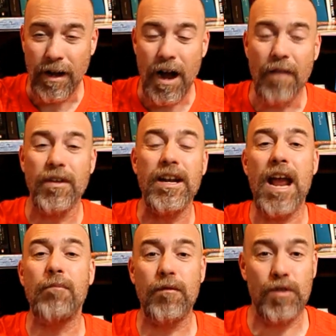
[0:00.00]
of the
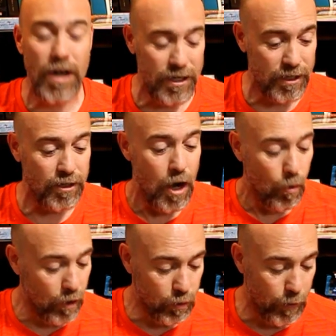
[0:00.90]
name of Jesus,
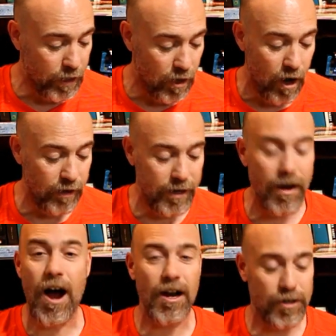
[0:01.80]
which we call in
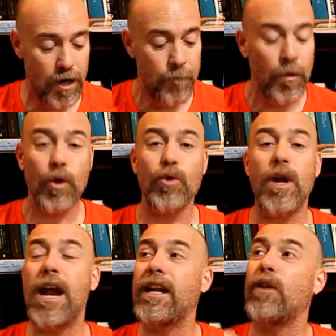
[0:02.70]
Asha
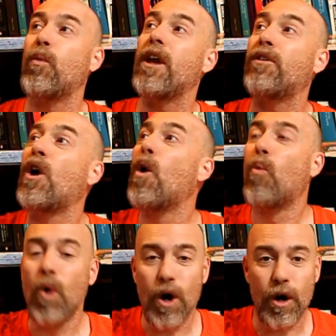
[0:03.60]
creating with
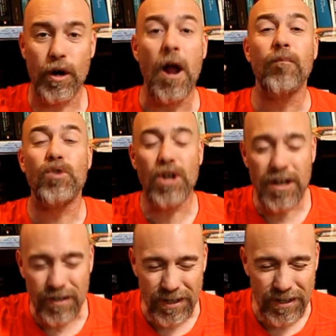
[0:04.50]
word.
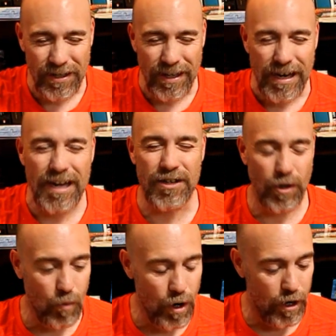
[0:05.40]
Jesus is
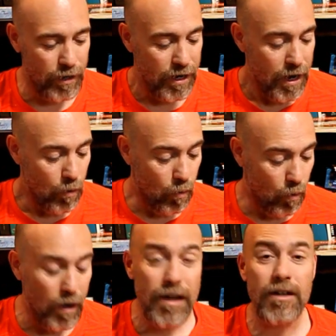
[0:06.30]
the Word.
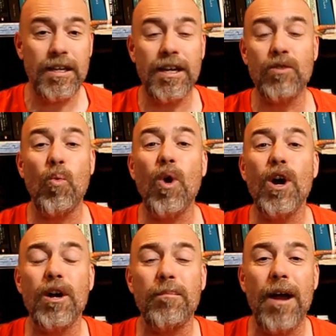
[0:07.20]
What is His
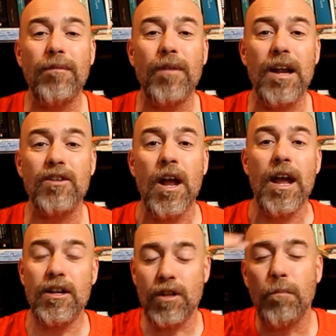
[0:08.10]
Word, my friends?
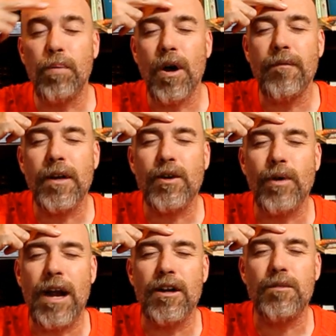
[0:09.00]
It's the perfect
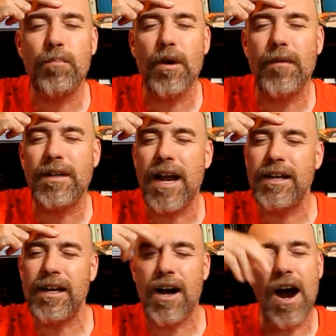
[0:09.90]
Creator's perfect
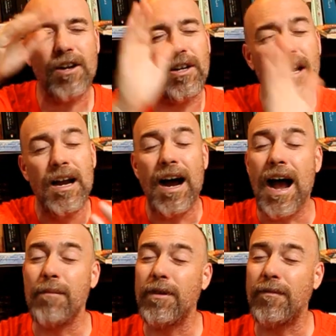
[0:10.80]
idea, Asha.
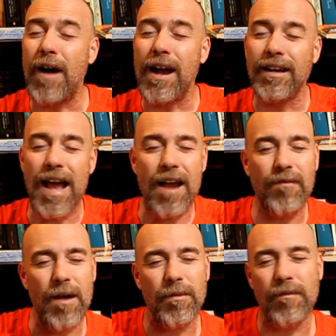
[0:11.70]
I'm divine life,
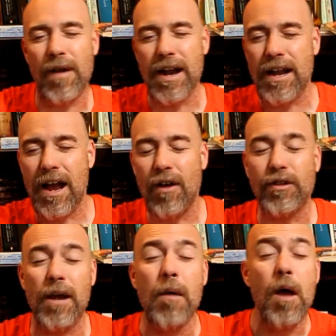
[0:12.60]
I'm divine health,
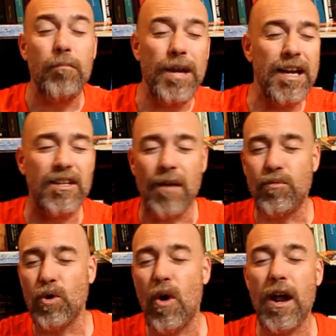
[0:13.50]
I'm peace, I'm
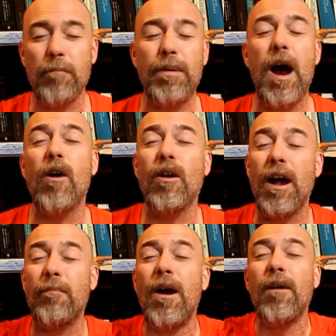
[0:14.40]
joy, I'm power,
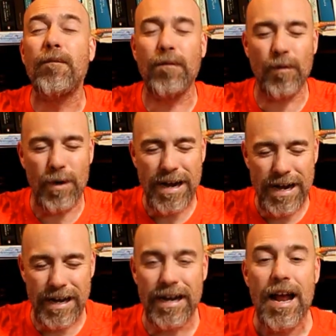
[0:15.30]
I'm
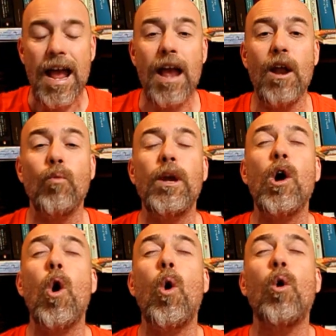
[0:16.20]
free. And, and we
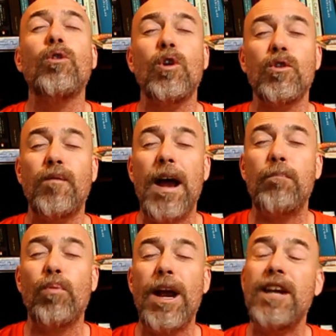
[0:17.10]
hold those
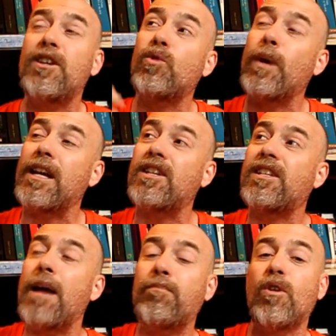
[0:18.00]
vibrations, we
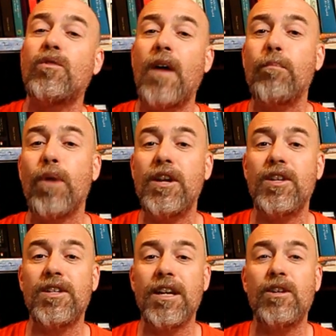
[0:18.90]
accept those
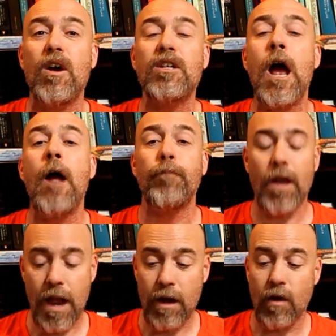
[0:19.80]
vibrations into us,
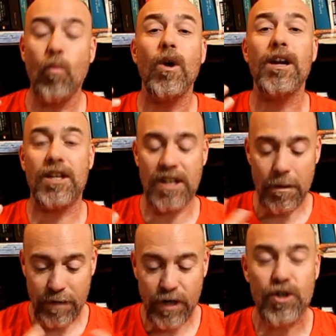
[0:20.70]
and we're
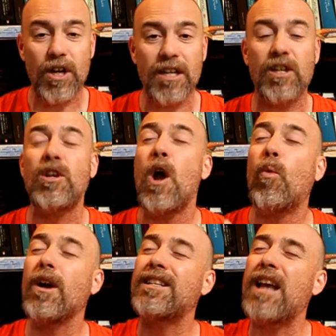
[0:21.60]
accepting Jesus.
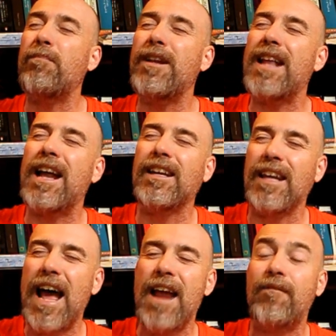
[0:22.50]
We're accepting that
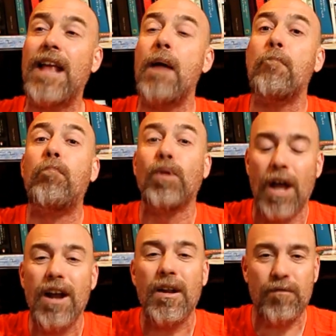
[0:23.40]
life, that
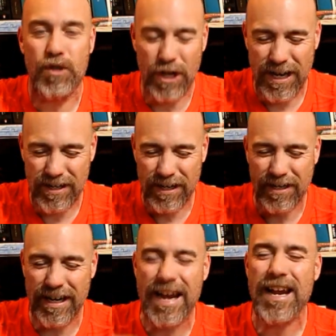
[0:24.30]
blood of
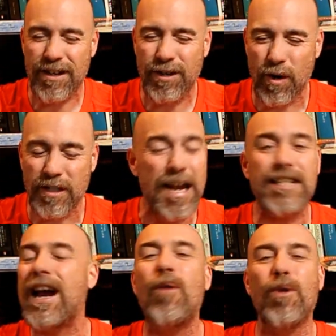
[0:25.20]
Jesus into us. That's
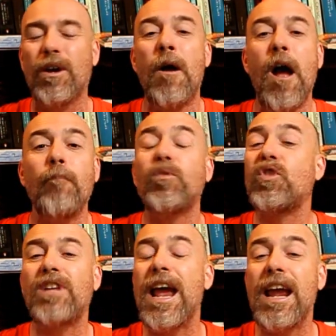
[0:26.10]
how we're
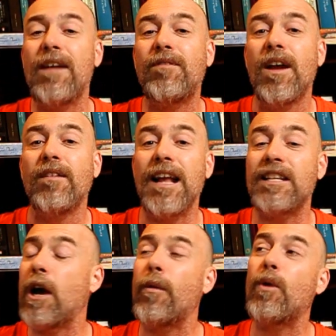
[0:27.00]
saved.
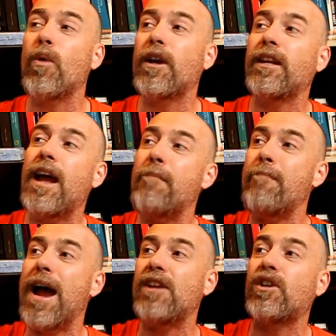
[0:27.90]
That's how we work in that
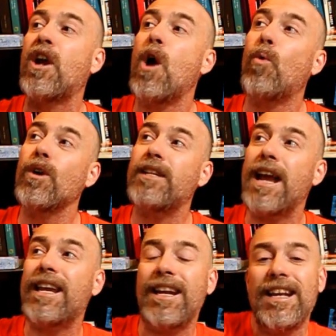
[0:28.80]
magic. We're
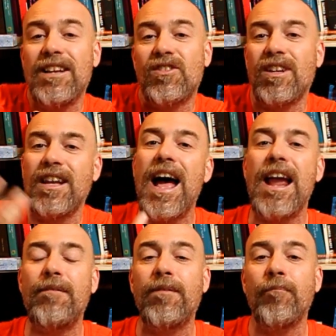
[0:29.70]
taking His
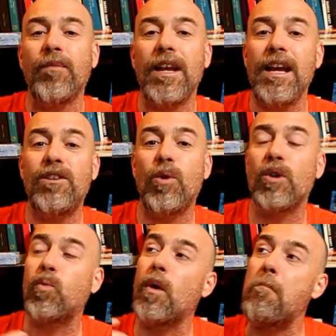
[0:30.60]
life into
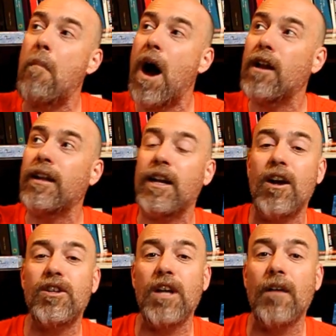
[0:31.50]
us. We're modeling
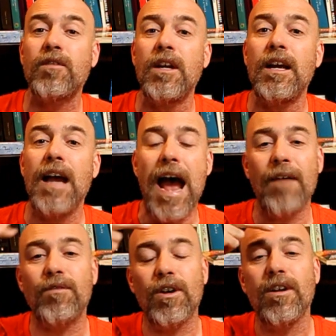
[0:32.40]
ourselves
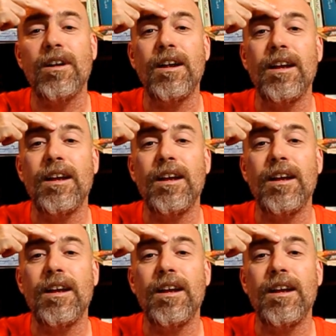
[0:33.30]
after